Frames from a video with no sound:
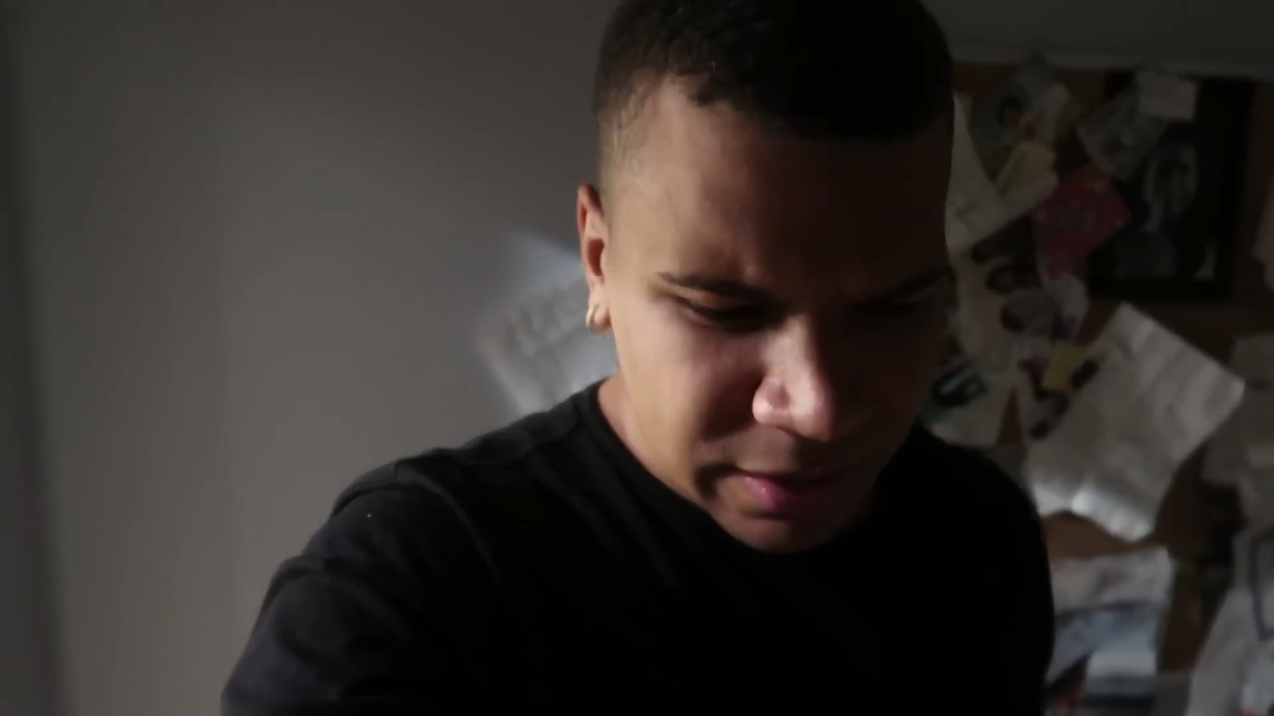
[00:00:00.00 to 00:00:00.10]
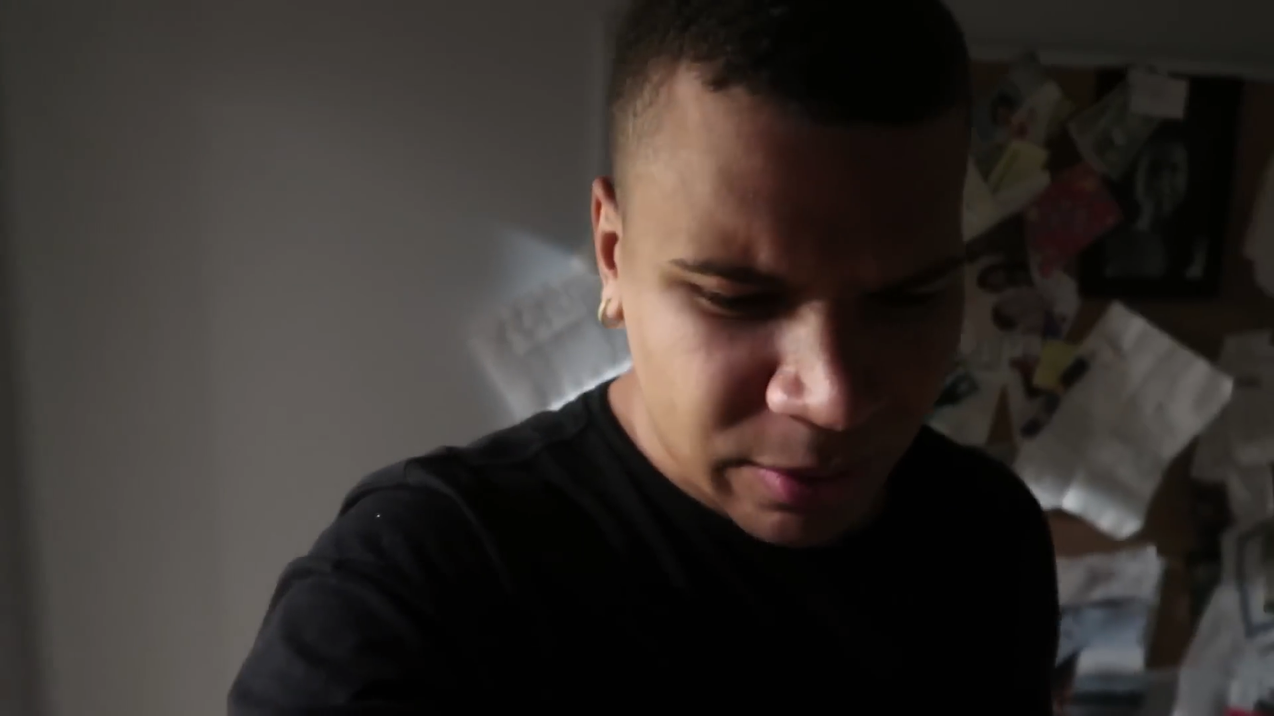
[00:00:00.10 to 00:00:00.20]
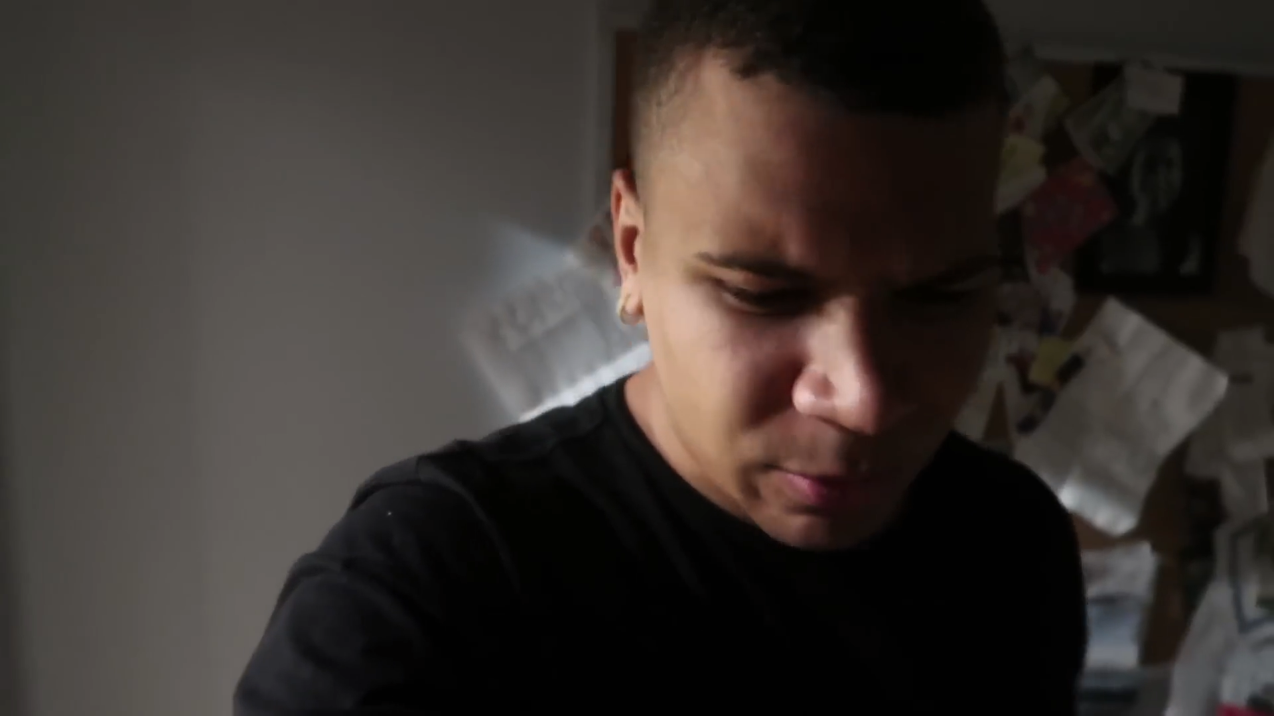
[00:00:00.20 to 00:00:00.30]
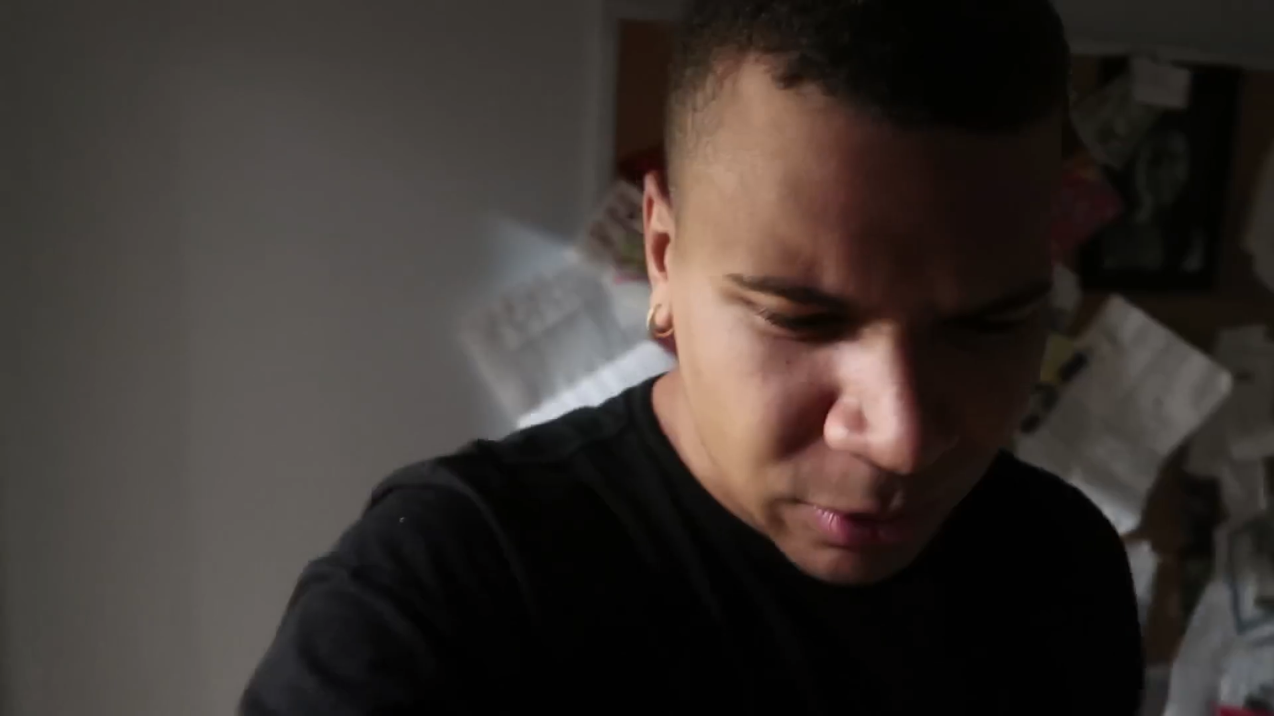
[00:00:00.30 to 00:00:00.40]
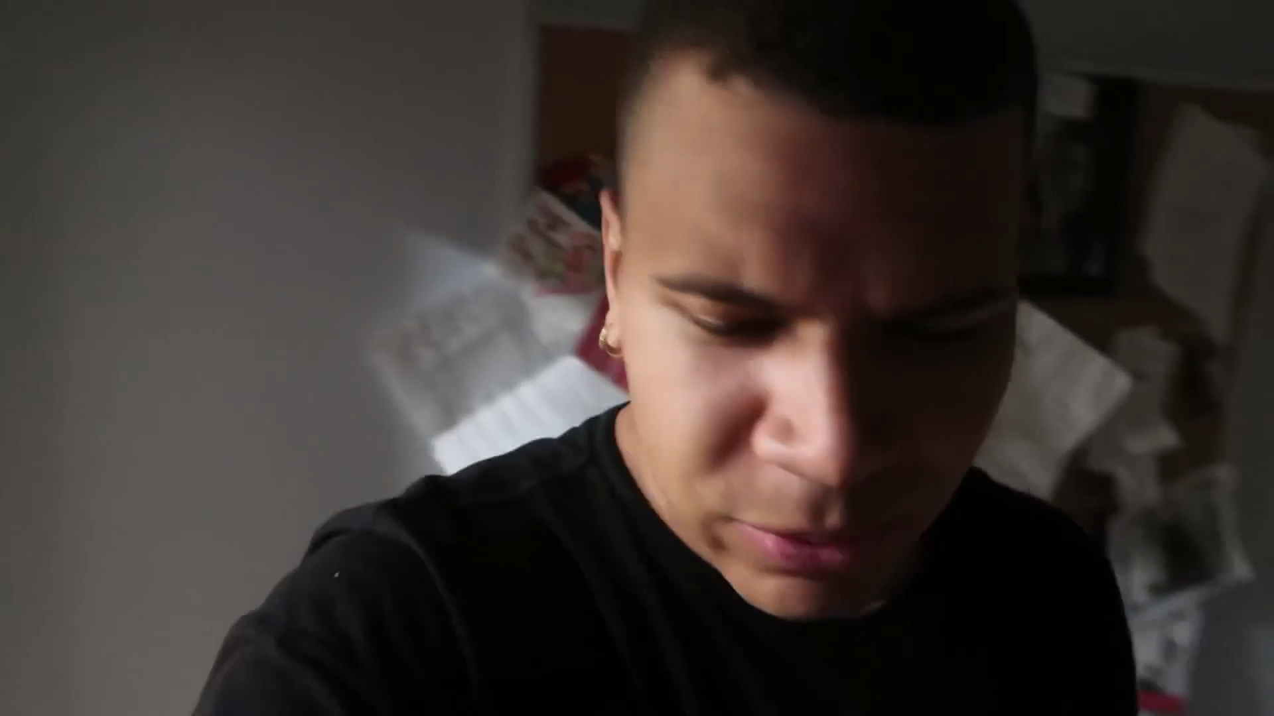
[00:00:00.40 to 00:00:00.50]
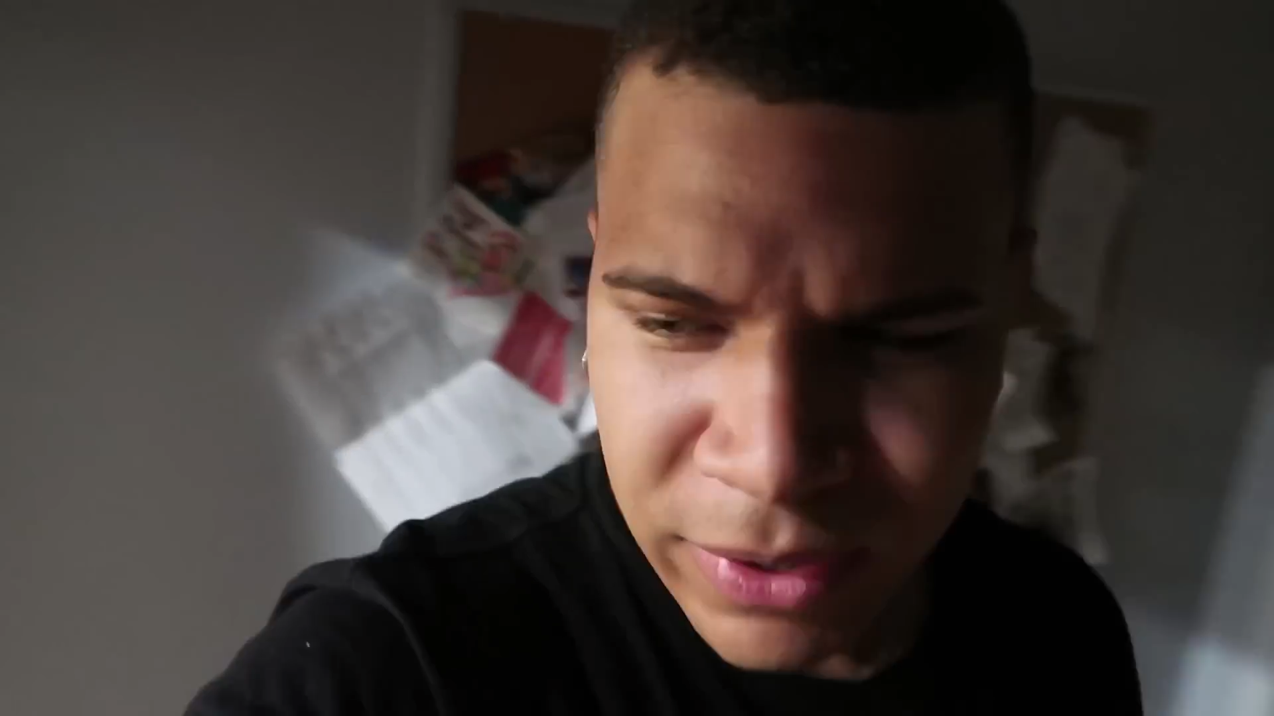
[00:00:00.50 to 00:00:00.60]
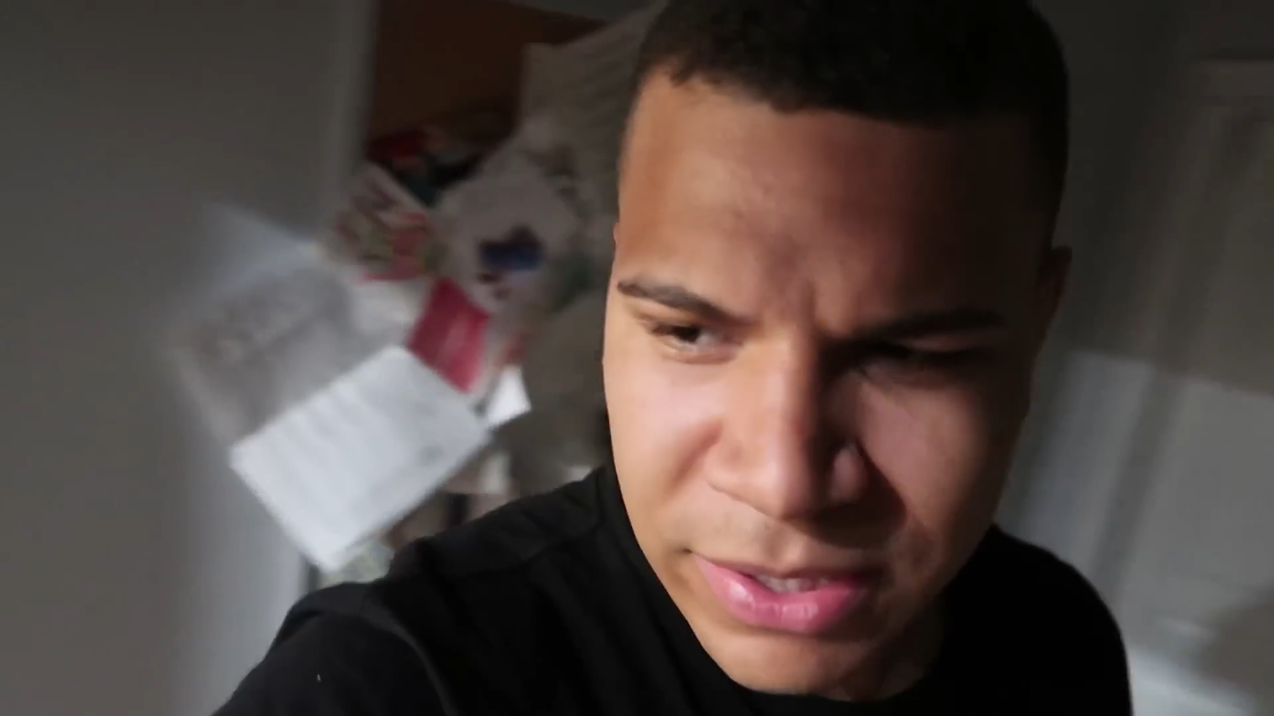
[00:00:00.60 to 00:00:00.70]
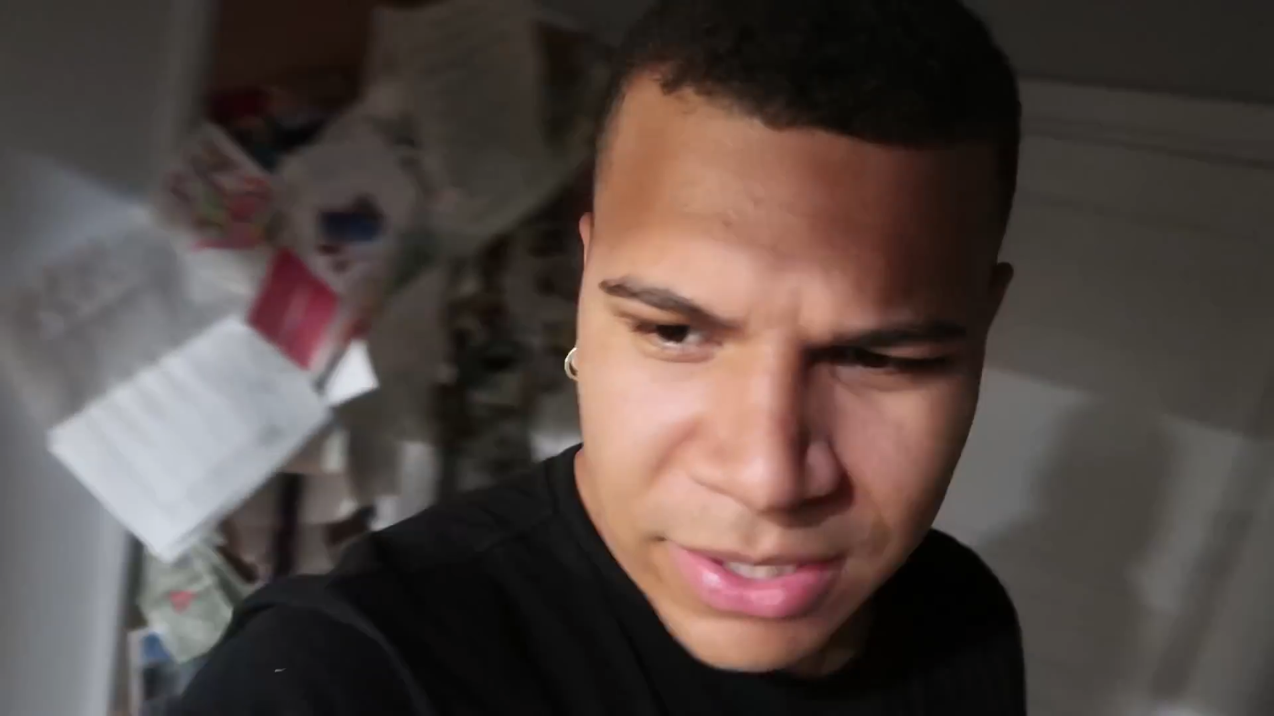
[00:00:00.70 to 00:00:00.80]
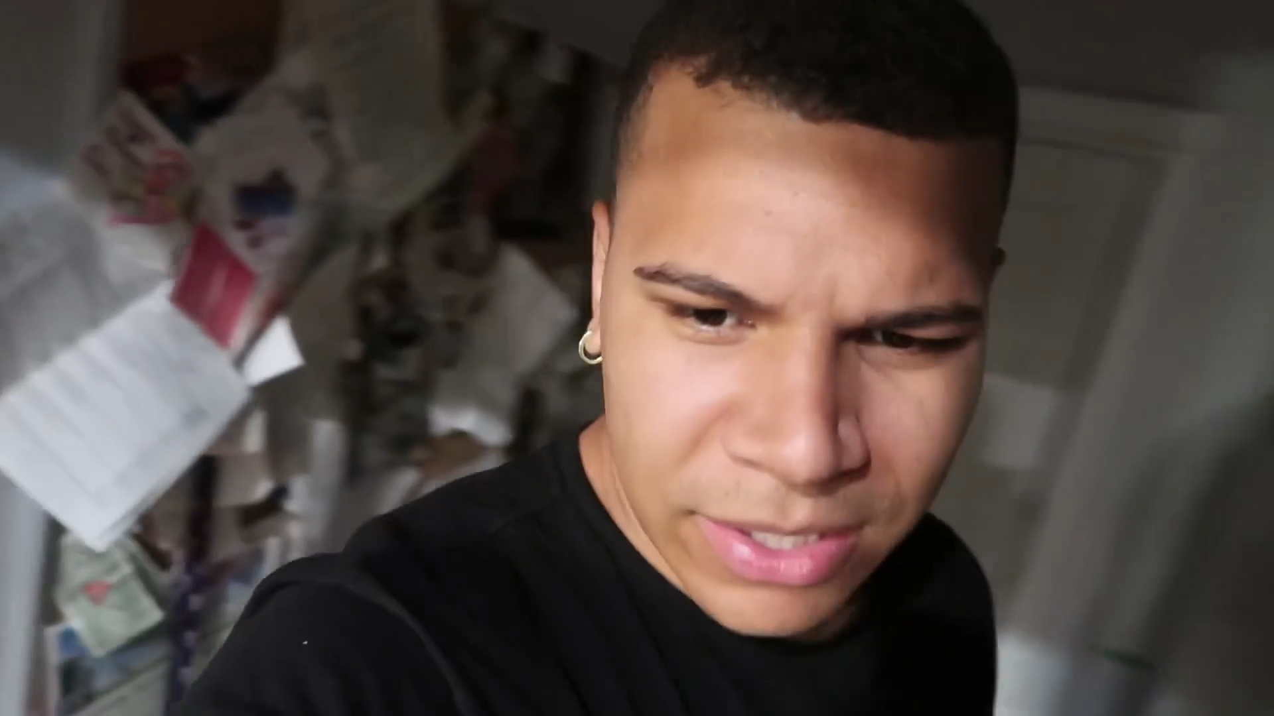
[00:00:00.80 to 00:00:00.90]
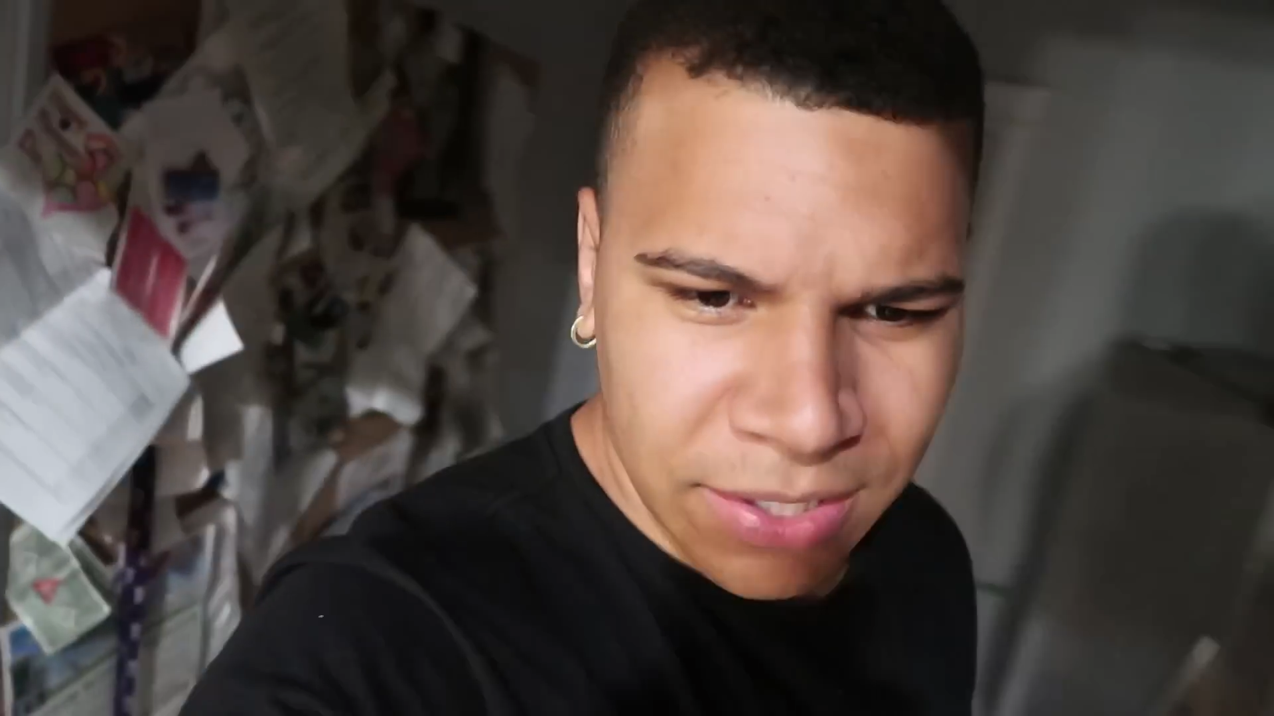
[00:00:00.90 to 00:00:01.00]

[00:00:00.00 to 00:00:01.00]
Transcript: that Wolfie is on